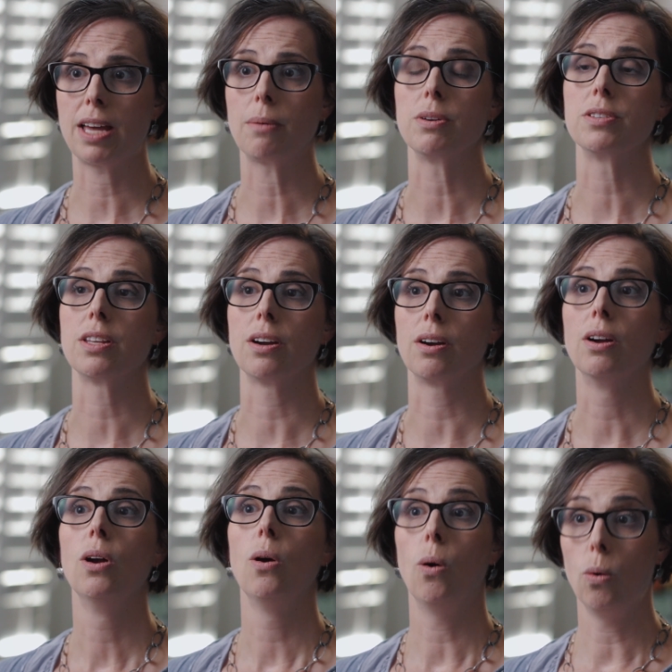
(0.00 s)
That was their
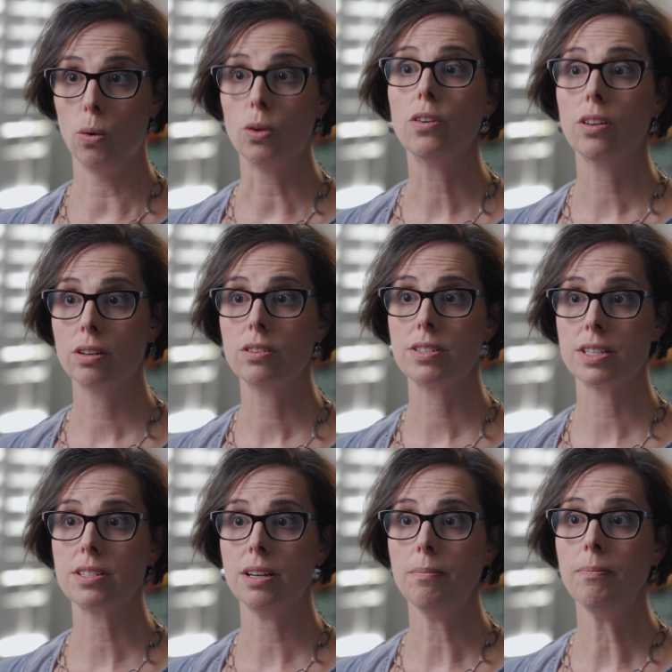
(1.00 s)
old
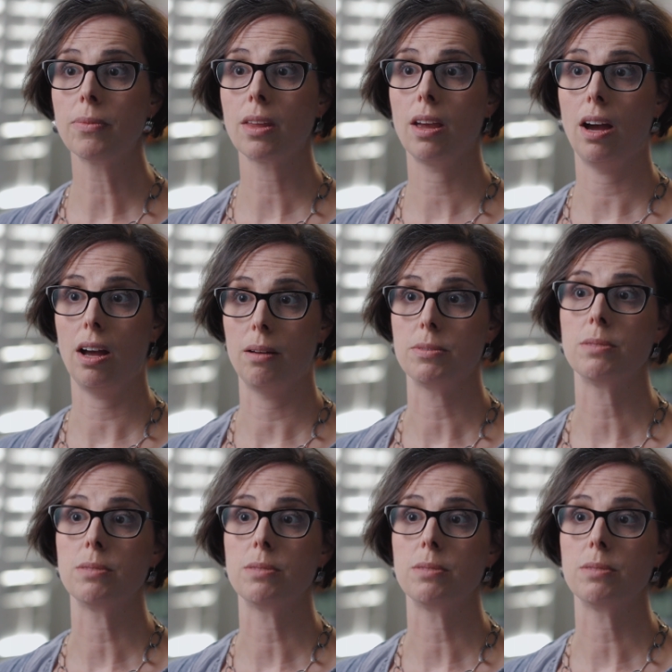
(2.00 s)
system um,